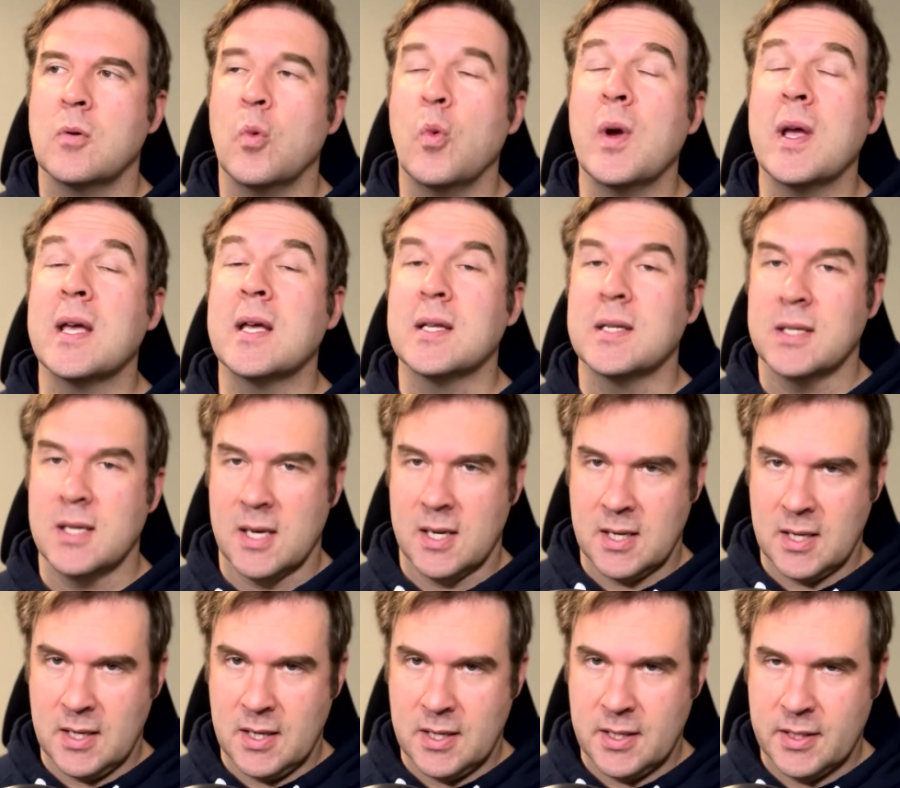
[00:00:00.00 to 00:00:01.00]
Wink
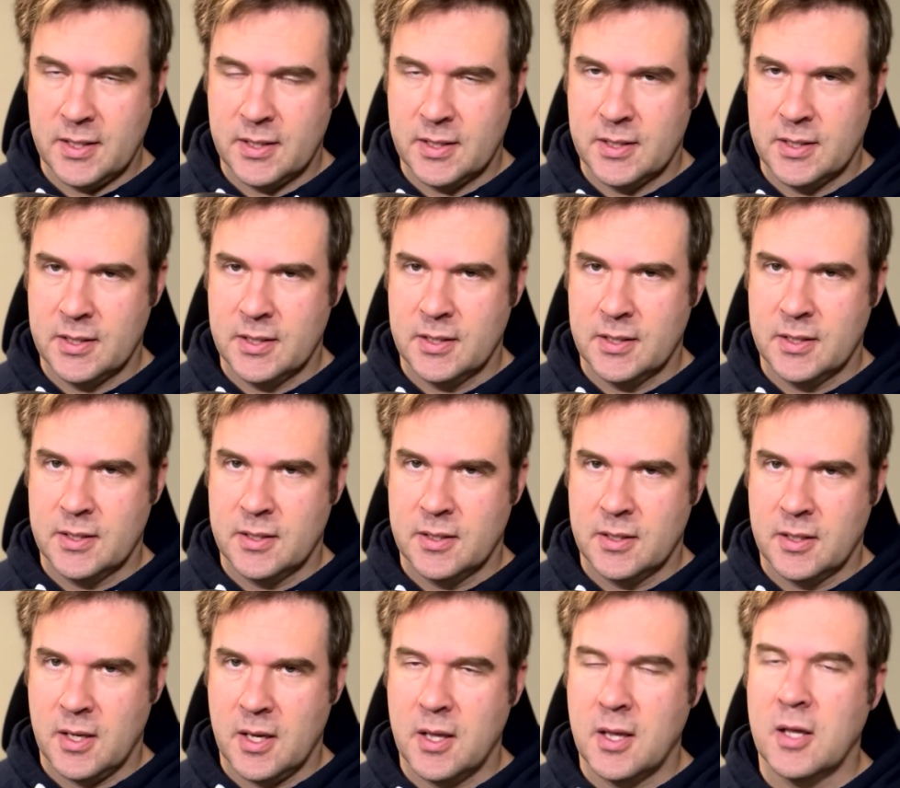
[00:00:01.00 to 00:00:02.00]
intended.
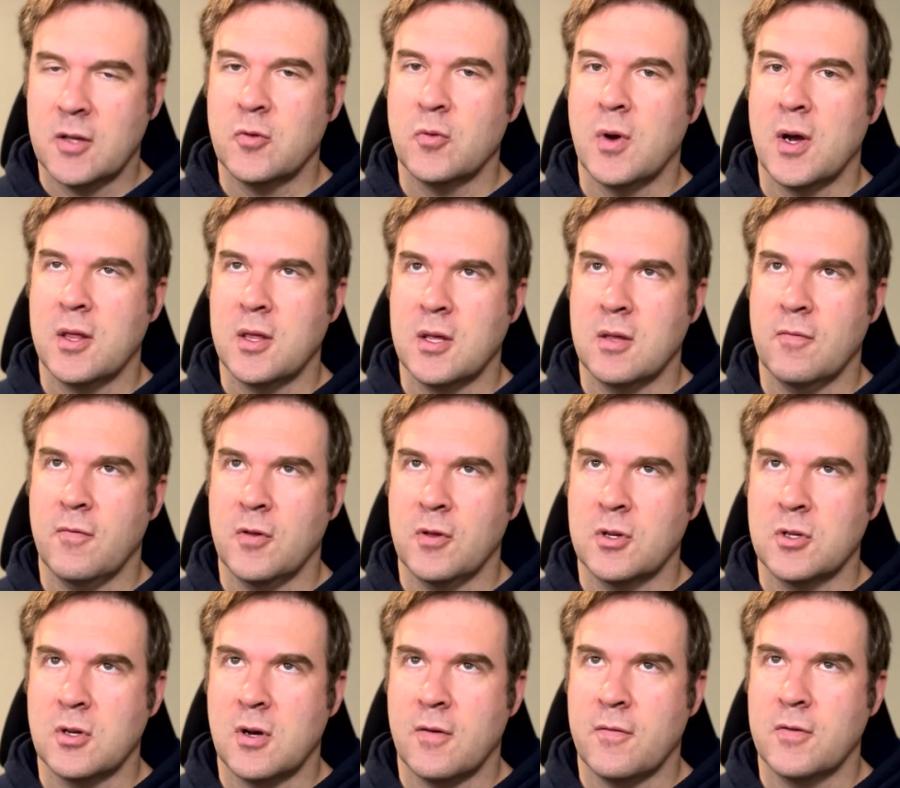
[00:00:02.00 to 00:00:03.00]
And that's why I think the
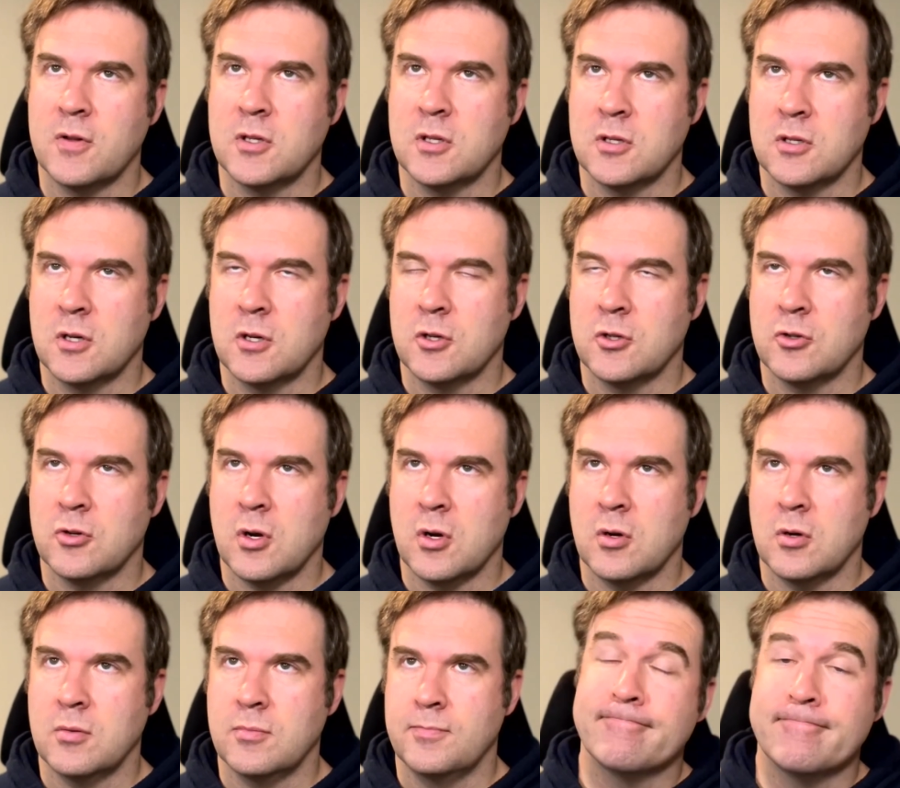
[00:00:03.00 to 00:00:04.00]
Philly's offense is going to
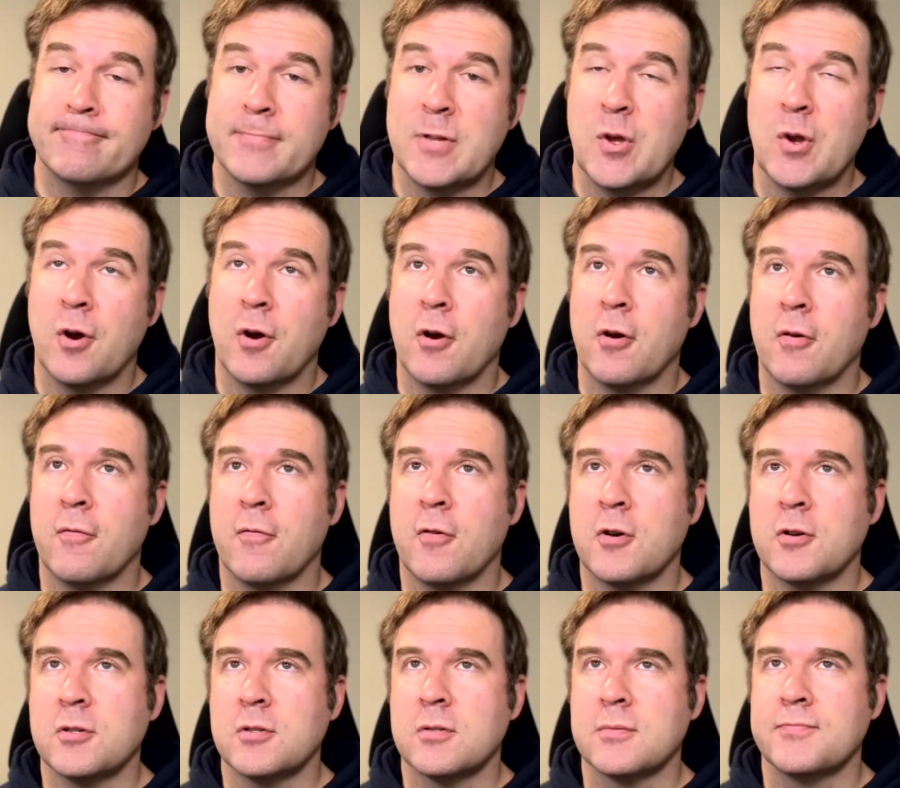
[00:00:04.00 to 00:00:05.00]
struggle. You hear her
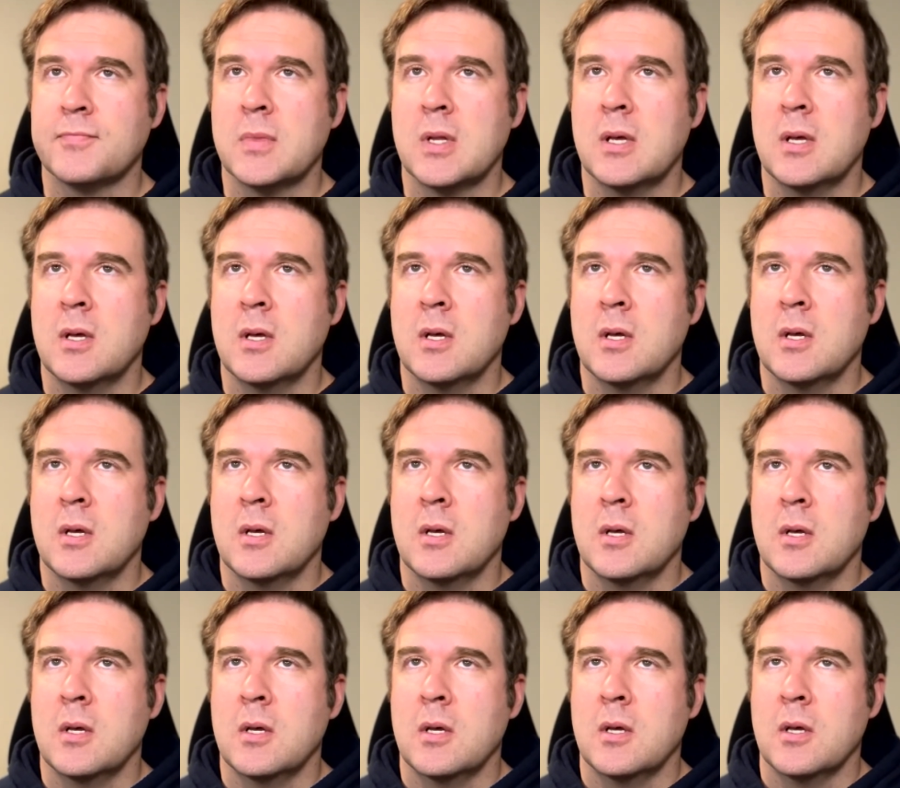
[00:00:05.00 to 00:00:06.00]
first.
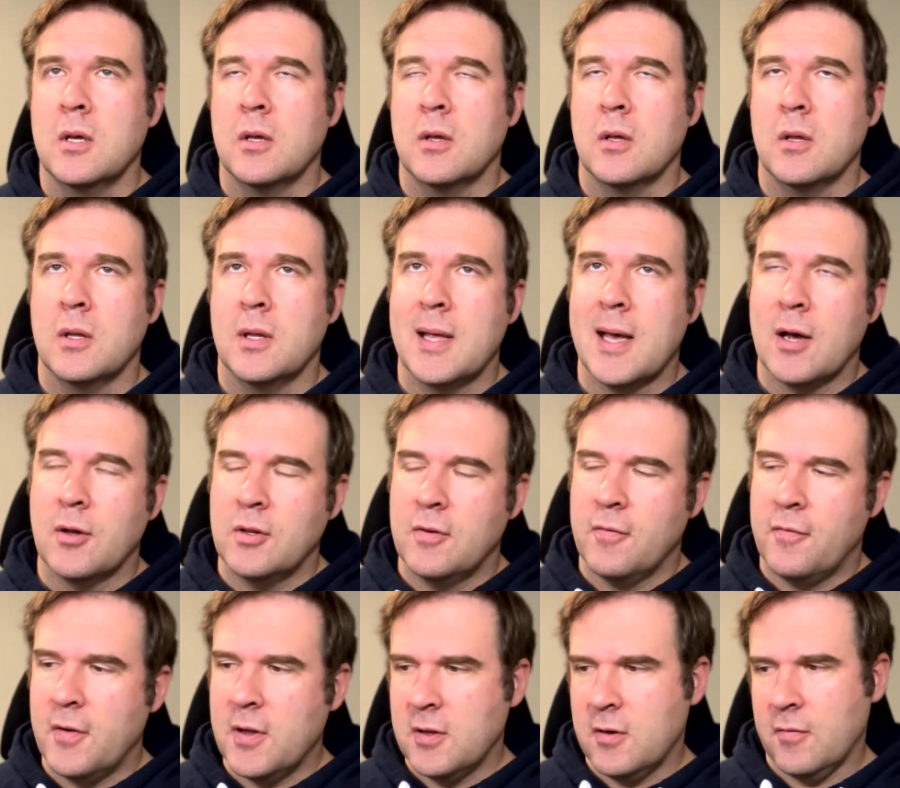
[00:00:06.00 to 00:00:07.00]
Now,
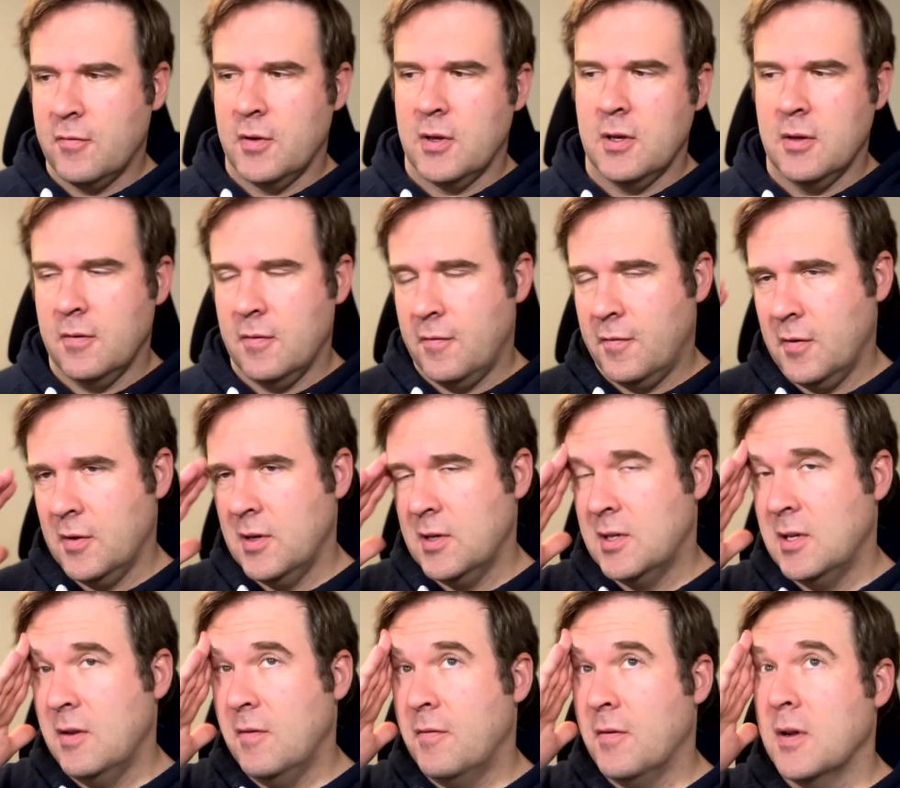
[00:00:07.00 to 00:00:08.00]
defensively, Philly's
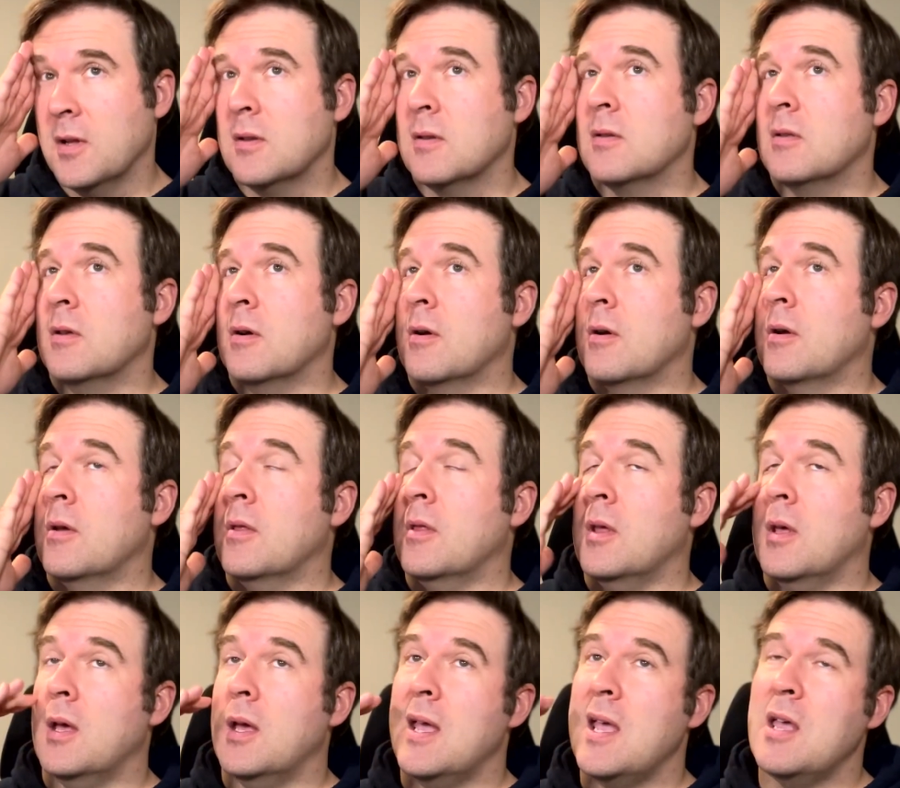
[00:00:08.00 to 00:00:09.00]
defense. They're
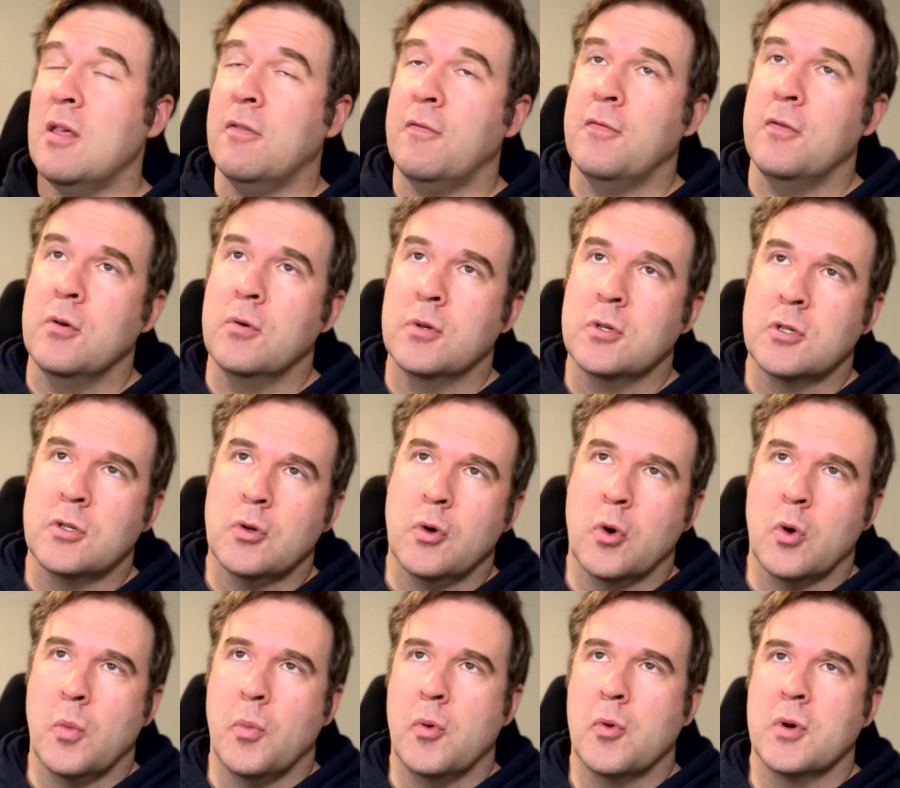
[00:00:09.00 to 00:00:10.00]
eighth fewest
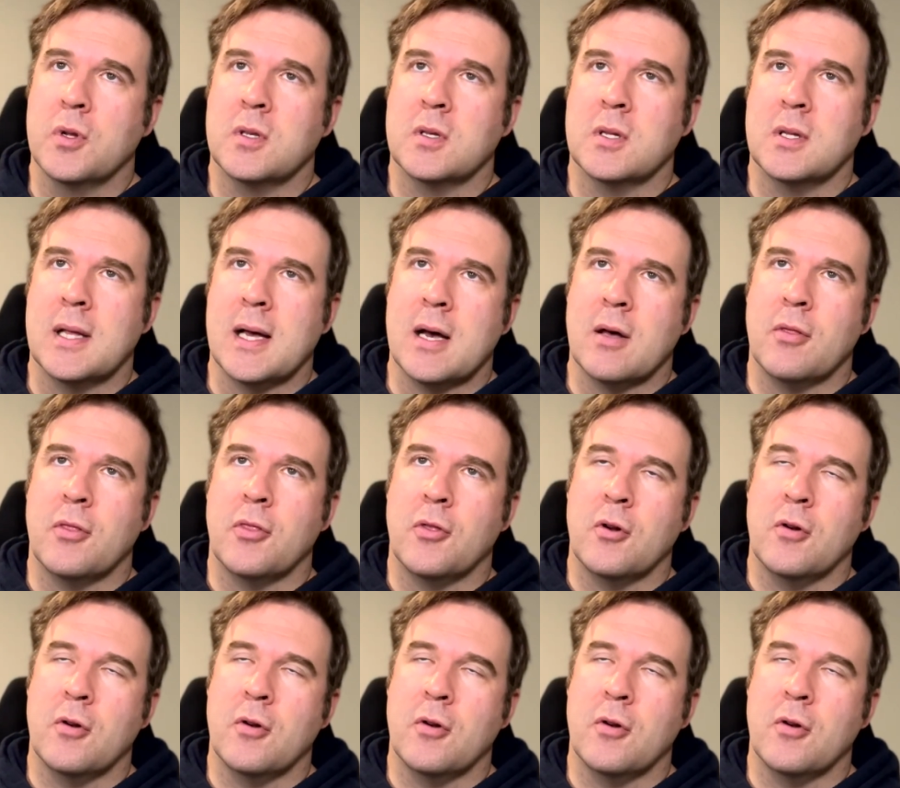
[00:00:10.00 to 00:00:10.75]
total points allowed.